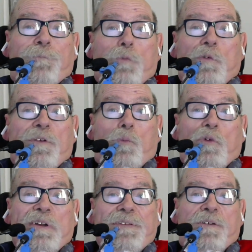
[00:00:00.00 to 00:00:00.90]

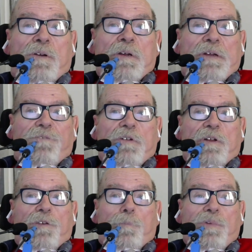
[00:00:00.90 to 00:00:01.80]
41 of
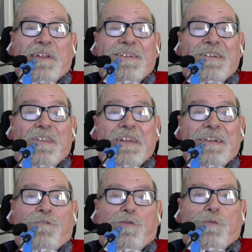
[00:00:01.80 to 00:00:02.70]
Contemplating
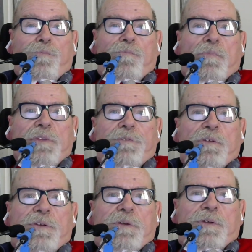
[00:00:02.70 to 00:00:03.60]
Life.
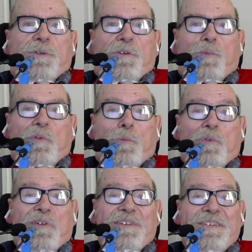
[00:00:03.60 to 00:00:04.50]
This week
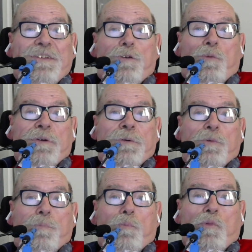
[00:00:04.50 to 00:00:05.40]
we'll continue
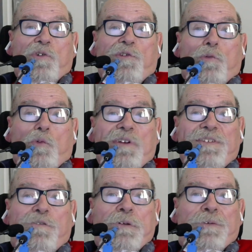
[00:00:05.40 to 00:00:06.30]
with more
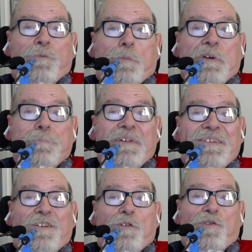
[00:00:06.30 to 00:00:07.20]
stories from my
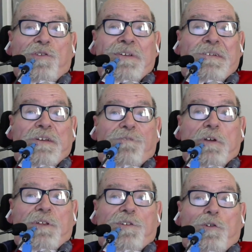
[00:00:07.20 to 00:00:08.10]
many years of
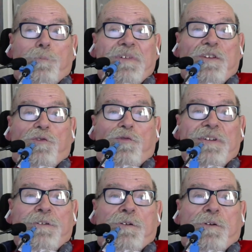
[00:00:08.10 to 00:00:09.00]
volunteer
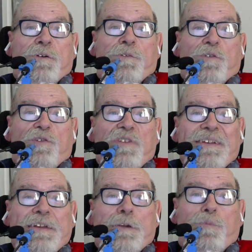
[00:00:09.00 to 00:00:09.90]
ministry for St.
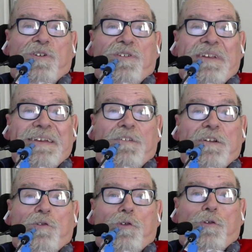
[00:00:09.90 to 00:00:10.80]
Gabriel
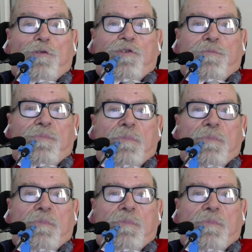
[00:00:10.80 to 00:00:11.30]
Catholic Church,